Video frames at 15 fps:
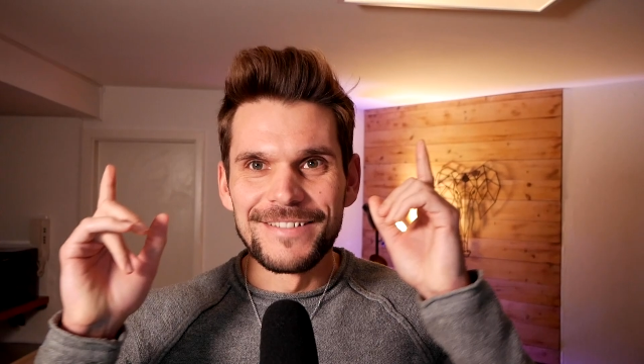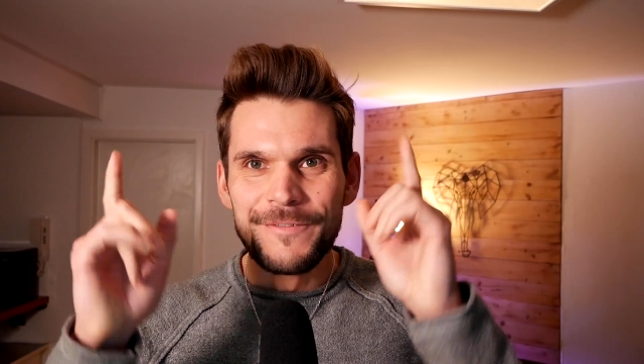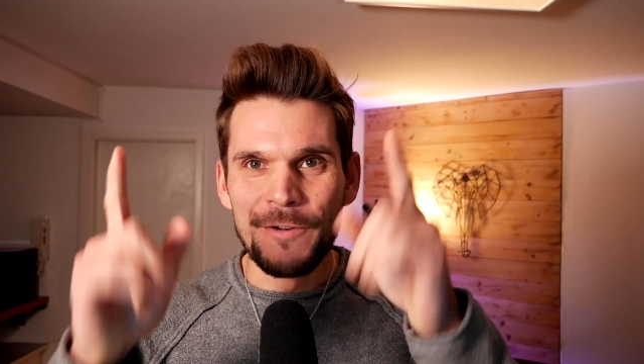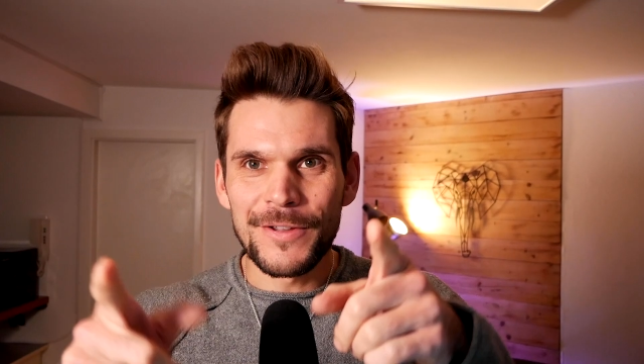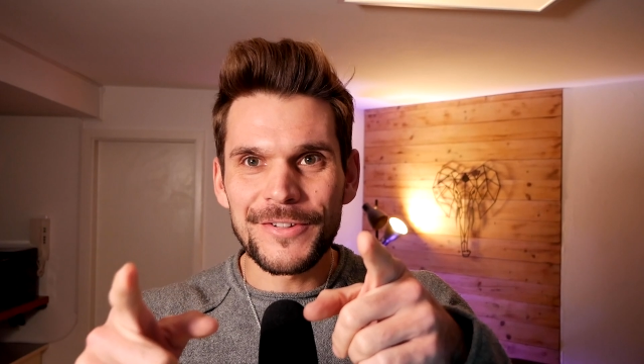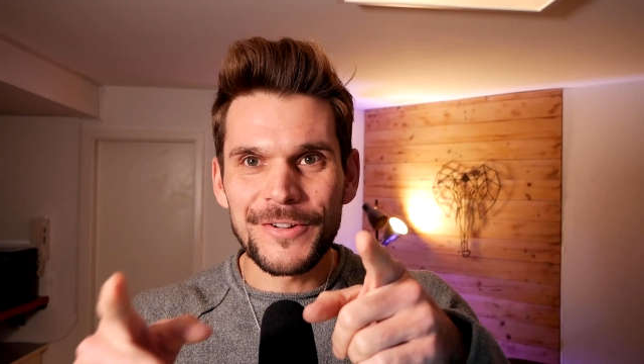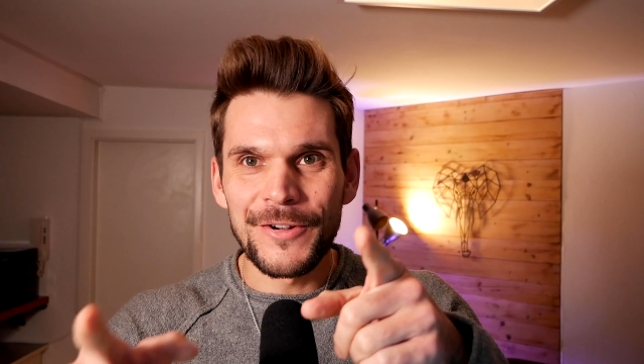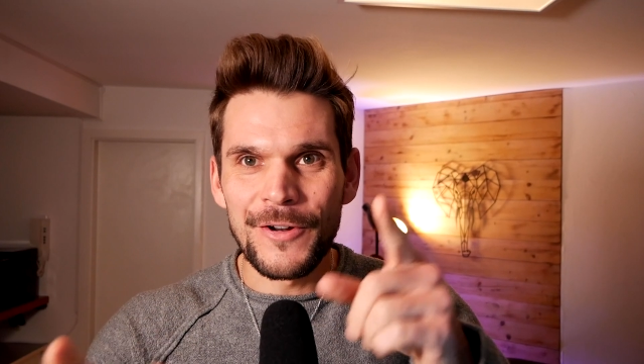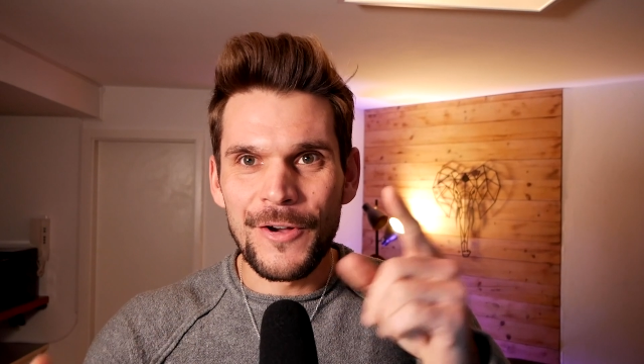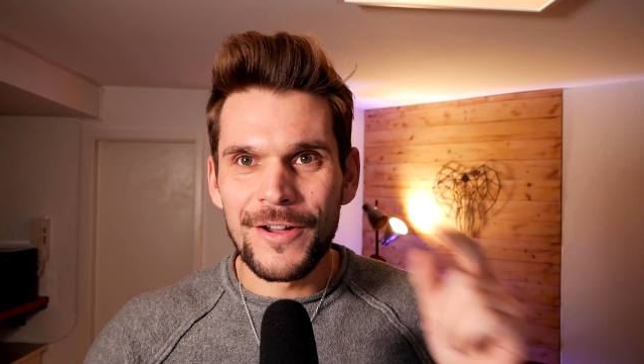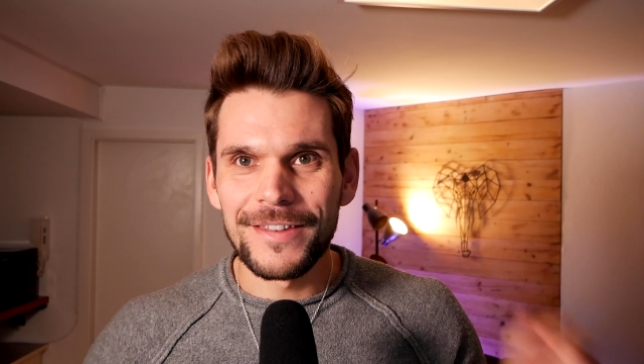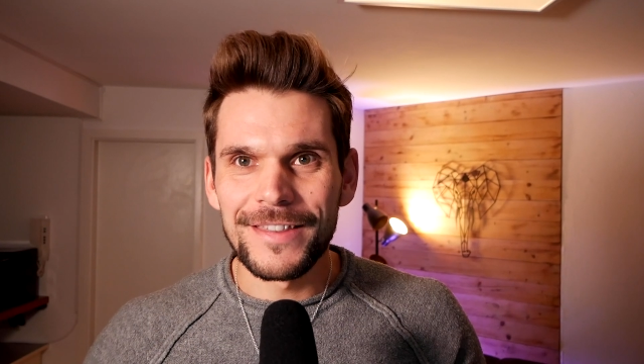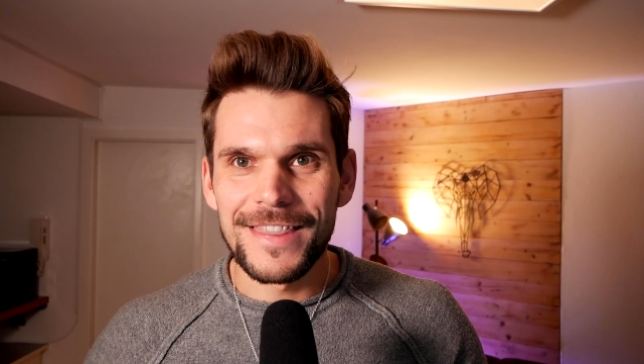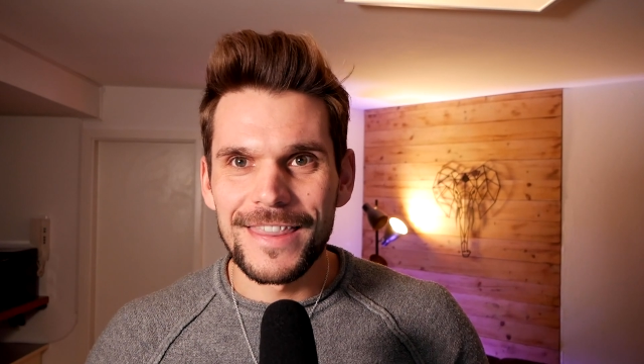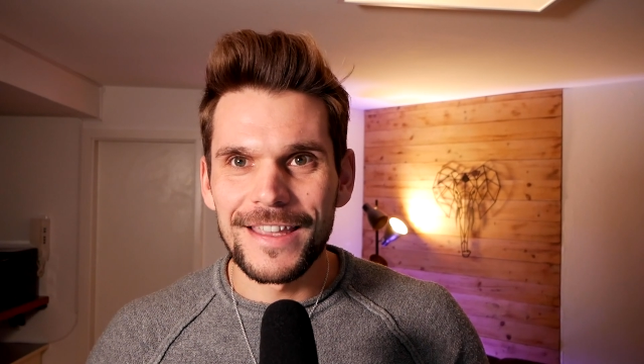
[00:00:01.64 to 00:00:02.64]
What's going
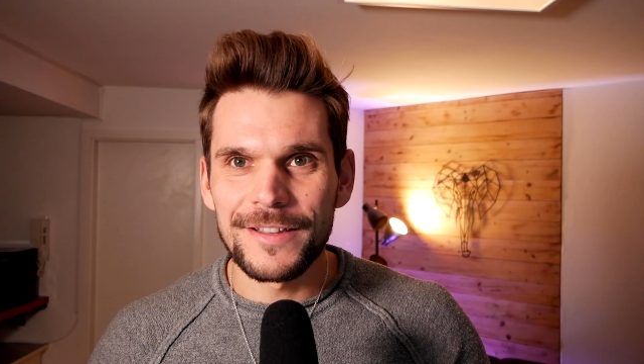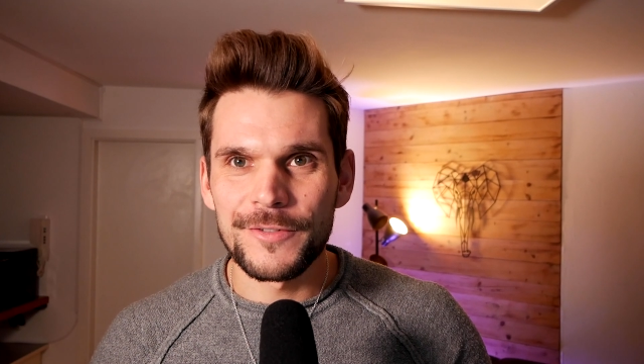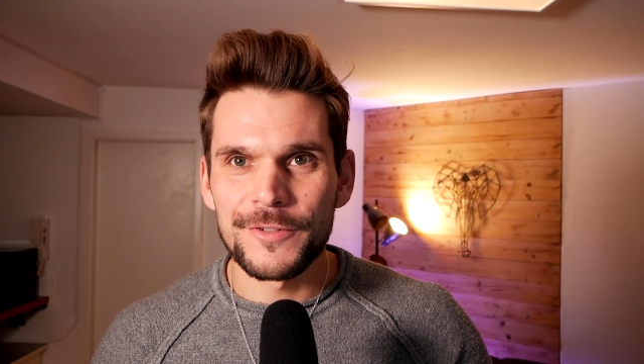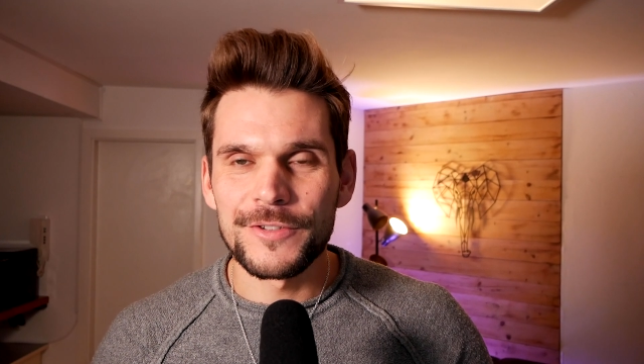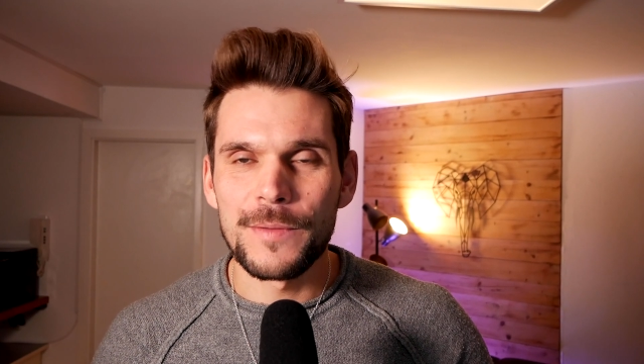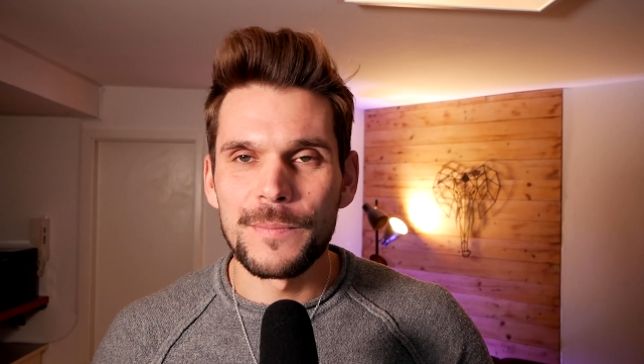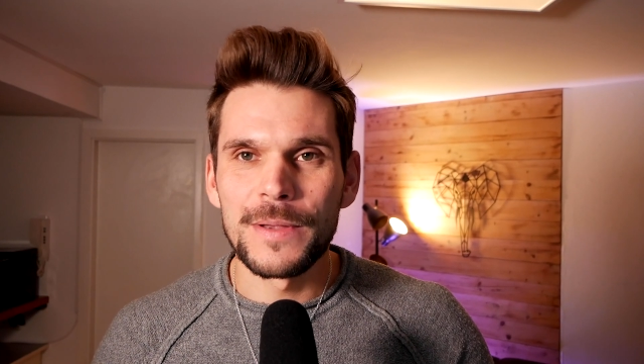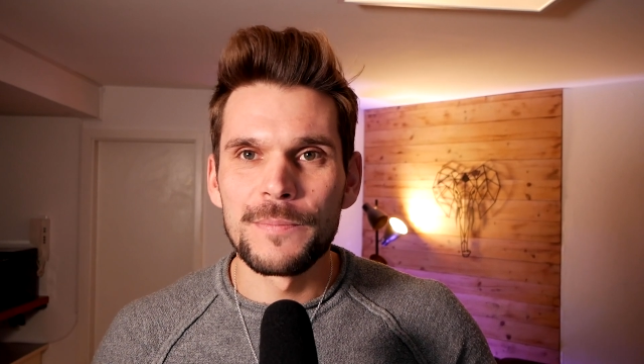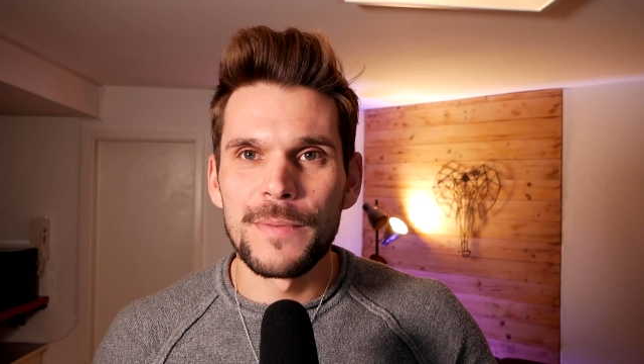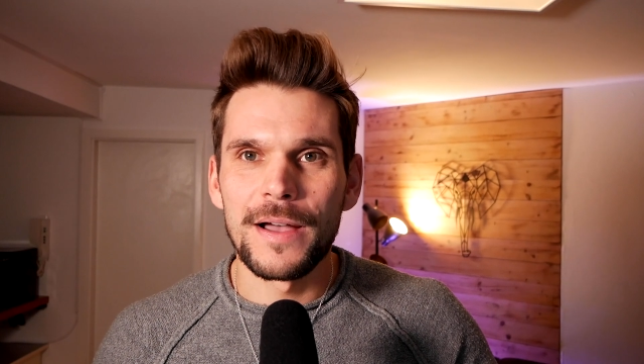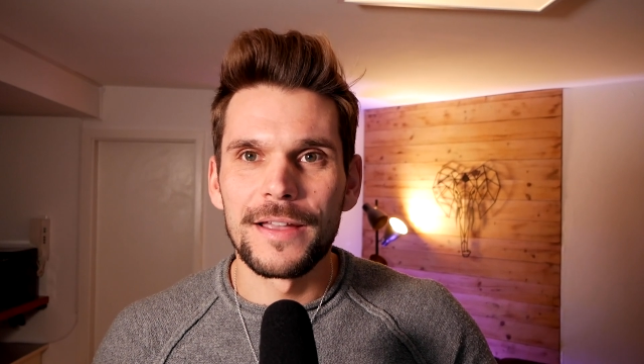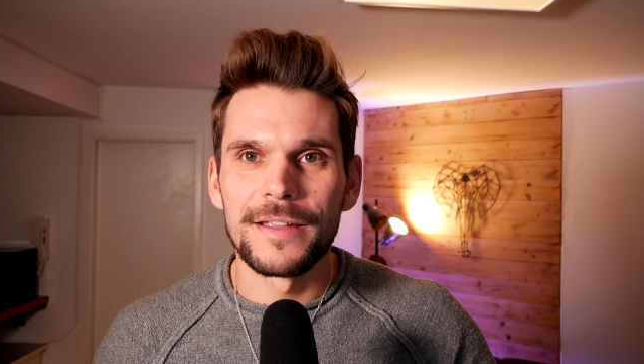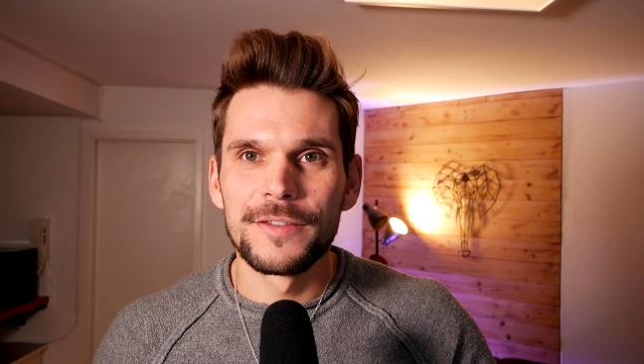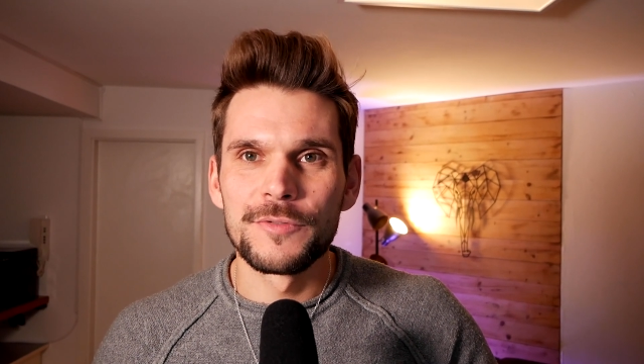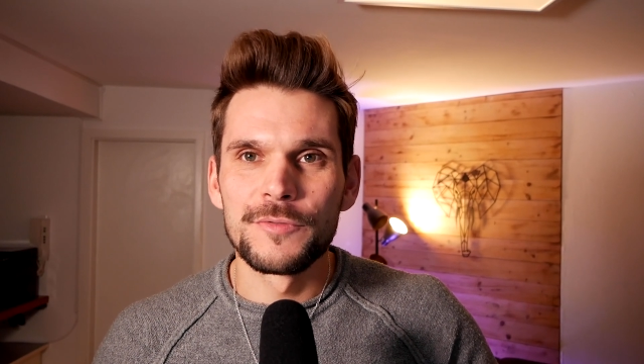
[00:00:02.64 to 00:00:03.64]
on? Thanks for stopping
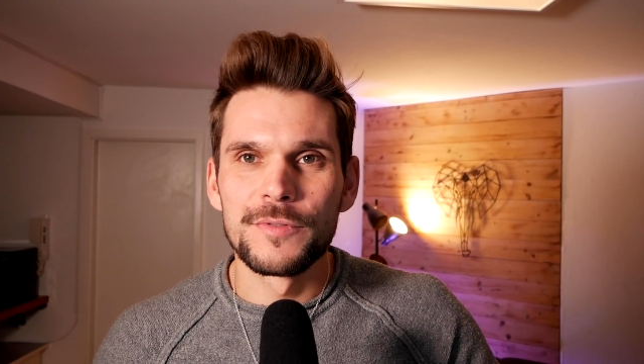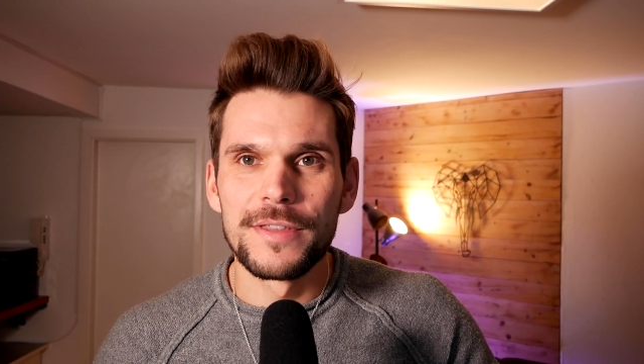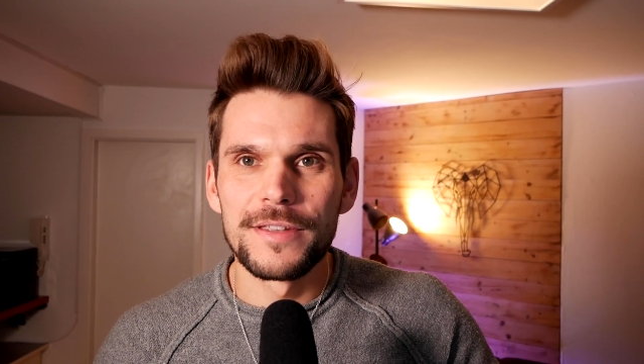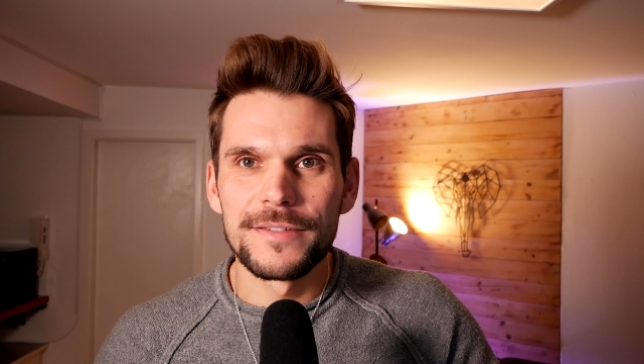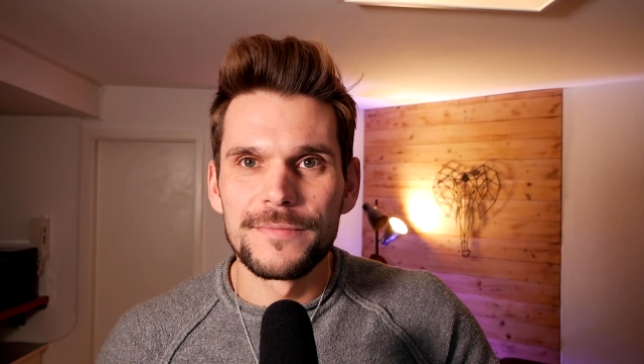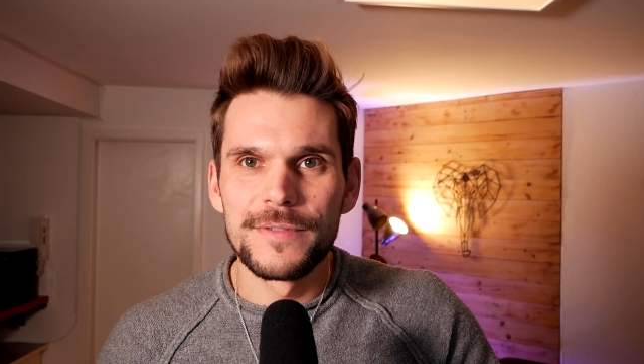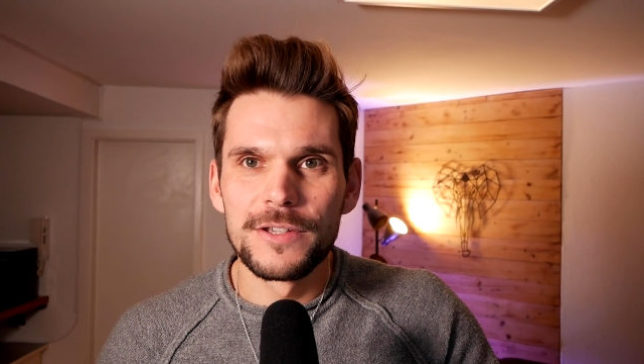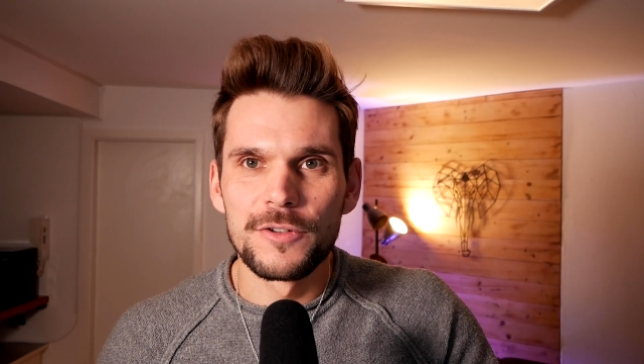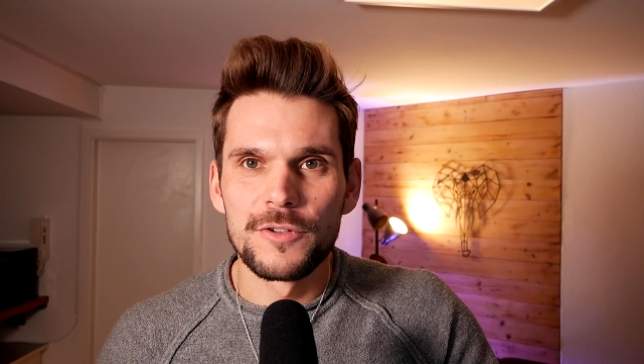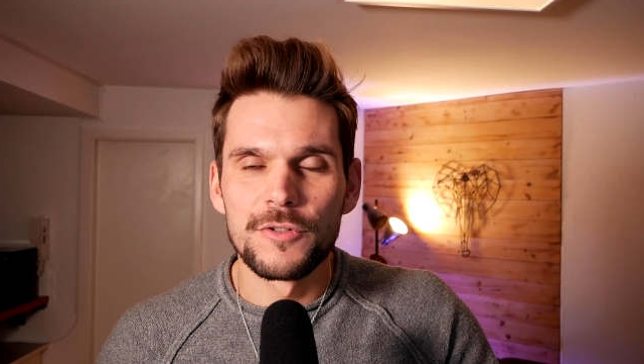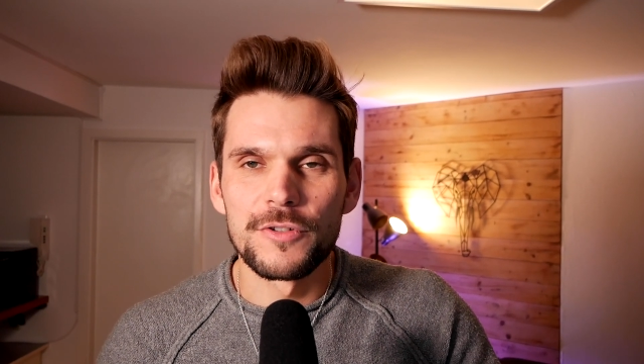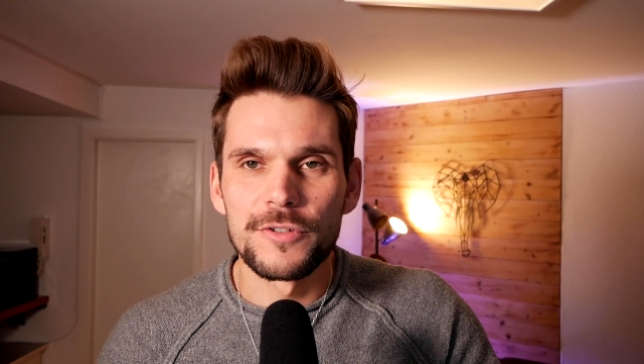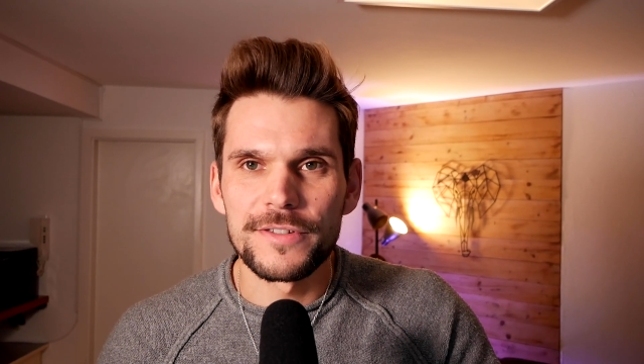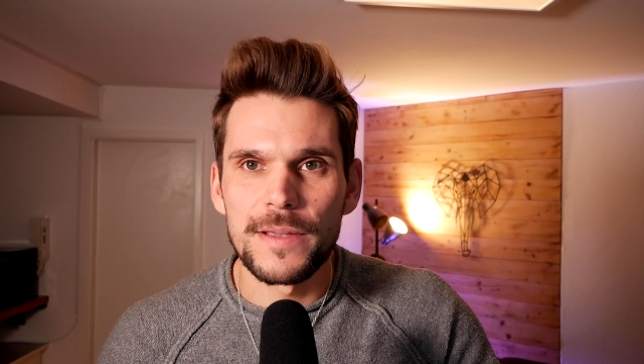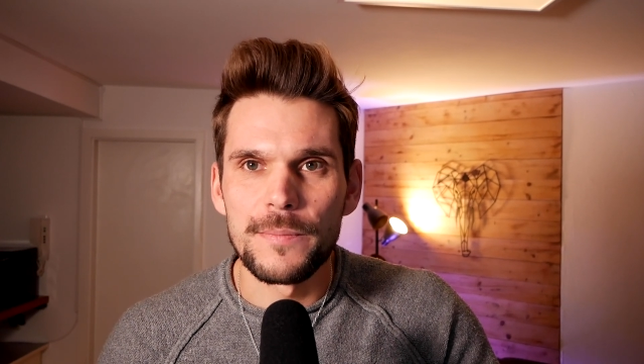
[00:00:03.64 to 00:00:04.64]
by to this video course,